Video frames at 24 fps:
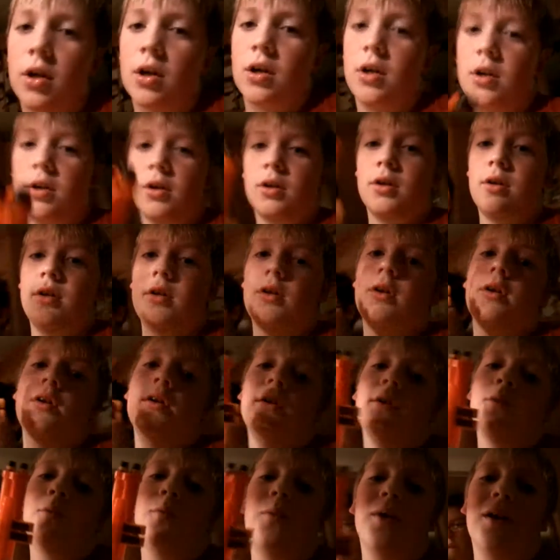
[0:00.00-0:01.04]
our
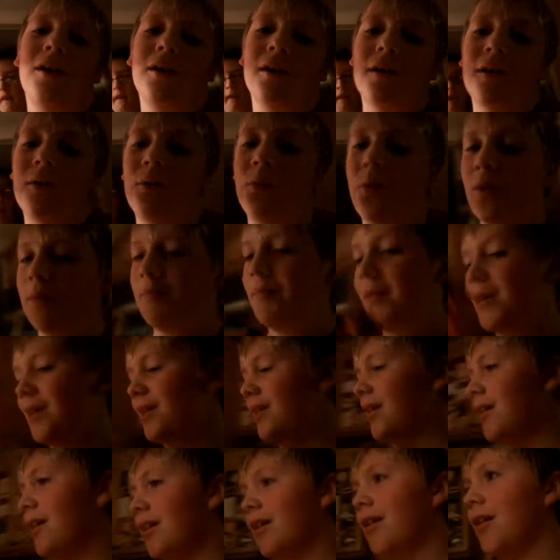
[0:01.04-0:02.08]
we're we're
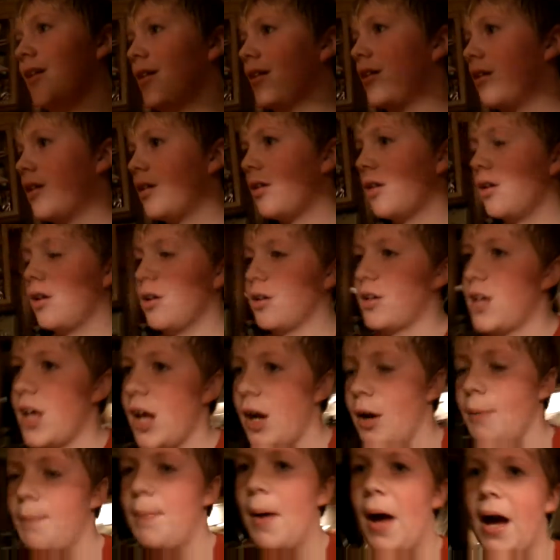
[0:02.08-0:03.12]
making a, a, a
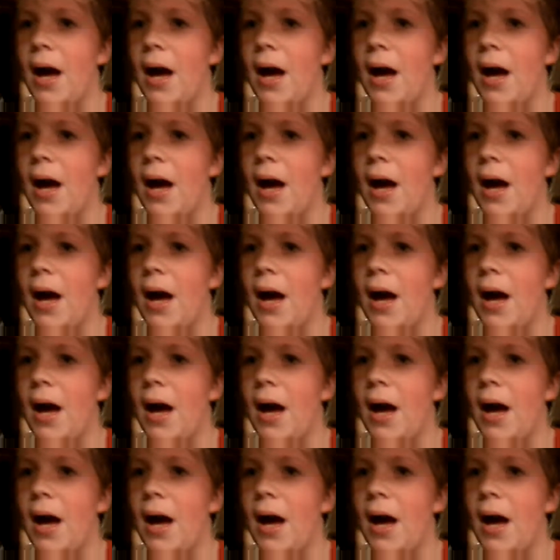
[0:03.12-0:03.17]
care, care